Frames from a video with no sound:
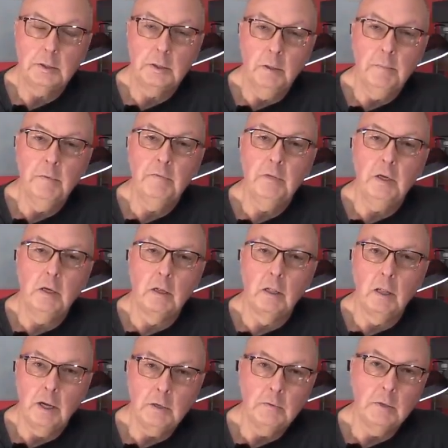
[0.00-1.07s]
some of the
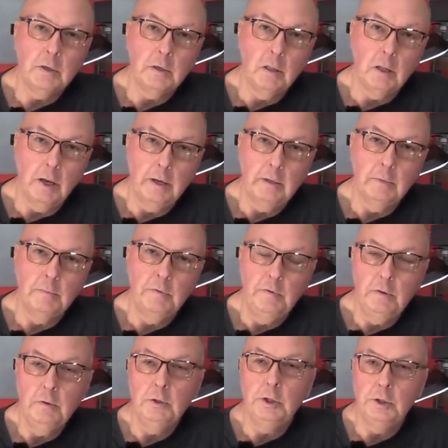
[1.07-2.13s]
electrical items
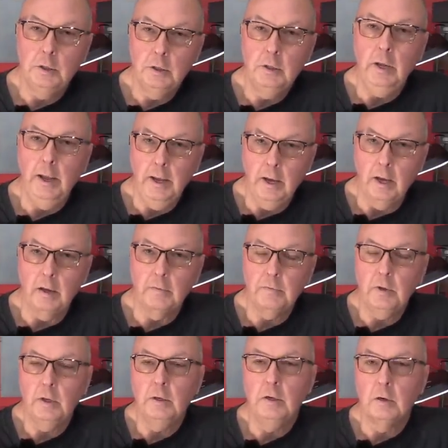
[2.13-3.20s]
you should have
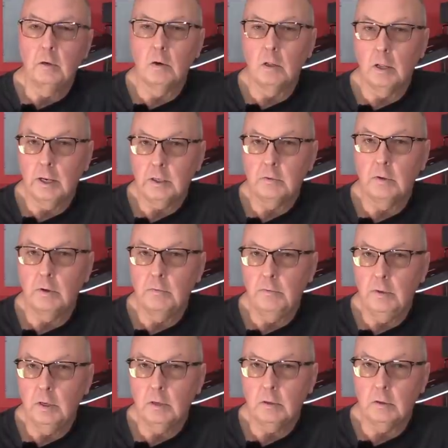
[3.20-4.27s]
in your electric
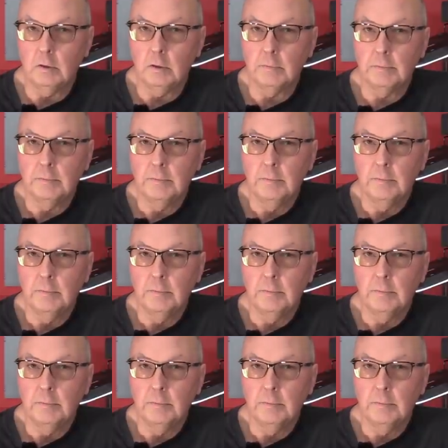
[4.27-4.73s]
vehicle.